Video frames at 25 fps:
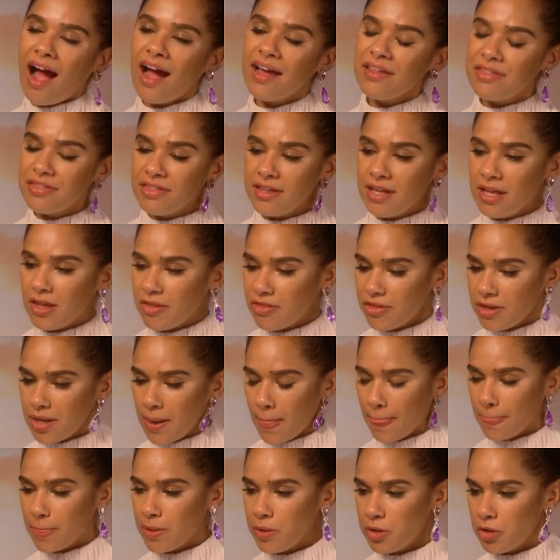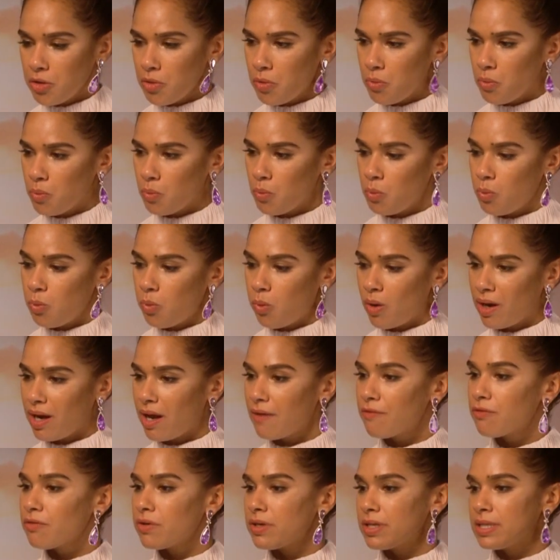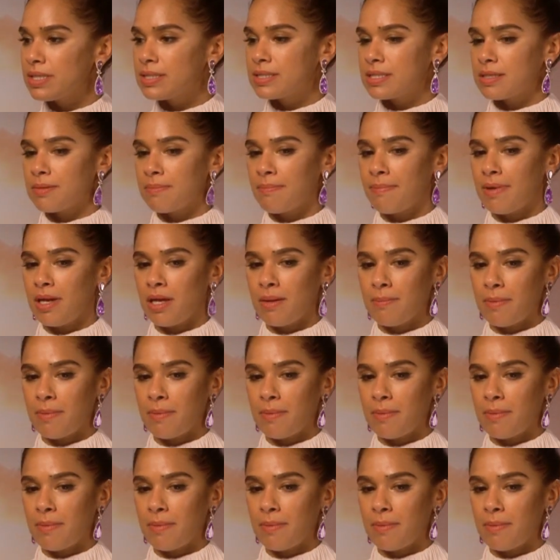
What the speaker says: I think that, whatever it is in